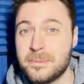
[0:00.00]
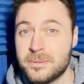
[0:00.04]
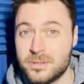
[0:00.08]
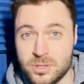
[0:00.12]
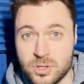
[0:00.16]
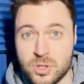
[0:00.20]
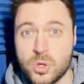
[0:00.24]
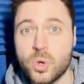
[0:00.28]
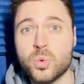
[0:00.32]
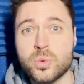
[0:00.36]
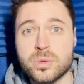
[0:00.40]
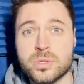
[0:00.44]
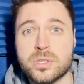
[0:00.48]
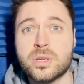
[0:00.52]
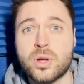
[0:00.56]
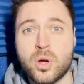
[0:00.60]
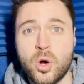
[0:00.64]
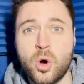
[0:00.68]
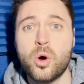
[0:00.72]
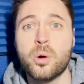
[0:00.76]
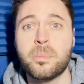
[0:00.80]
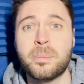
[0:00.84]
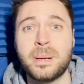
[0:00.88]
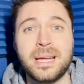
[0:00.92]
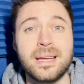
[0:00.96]
Don't
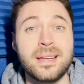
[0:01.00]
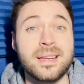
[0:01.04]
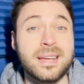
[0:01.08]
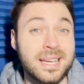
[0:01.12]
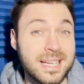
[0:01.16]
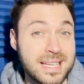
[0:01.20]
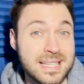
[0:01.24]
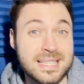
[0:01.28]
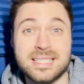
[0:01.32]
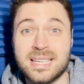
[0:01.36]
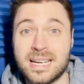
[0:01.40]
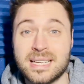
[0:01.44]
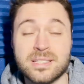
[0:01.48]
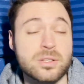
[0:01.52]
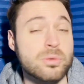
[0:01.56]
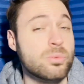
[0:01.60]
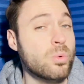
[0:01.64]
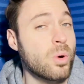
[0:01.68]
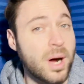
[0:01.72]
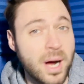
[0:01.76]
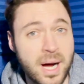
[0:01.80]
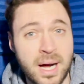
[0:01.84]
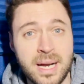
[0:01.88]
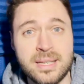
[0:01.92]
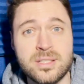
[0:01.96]
copy exactly
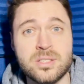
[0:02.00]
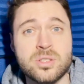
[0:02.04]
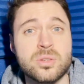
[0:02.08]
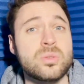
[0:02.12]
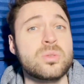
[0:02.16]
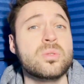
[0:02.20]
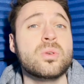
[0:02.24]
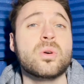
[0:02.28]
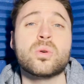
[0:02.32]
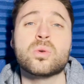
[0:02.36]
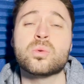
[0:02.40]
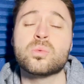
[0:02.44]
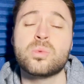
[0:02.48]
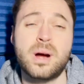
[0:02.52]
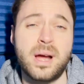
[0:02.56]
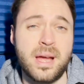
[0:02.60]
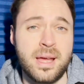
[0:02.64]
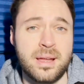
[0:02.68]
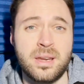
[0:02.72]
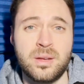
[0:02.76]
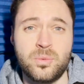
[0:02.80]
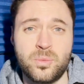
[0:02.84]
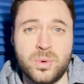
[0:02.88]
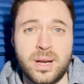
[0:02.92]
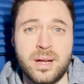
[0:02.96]
what I do or what
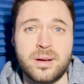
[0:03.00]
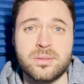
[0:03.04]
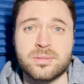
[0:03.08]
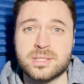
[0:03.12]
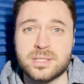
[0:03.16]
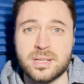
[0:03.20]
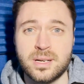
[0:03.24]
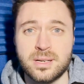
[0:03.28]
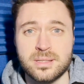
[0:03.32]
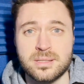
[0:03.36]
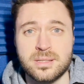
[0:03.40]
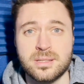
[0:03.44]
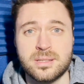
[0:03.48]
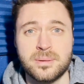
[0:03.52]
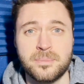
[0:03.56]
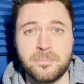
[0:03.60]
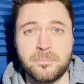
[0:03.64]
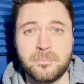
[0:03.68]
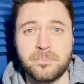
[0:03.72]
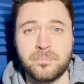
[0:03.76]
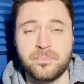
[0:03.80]
anyone else does.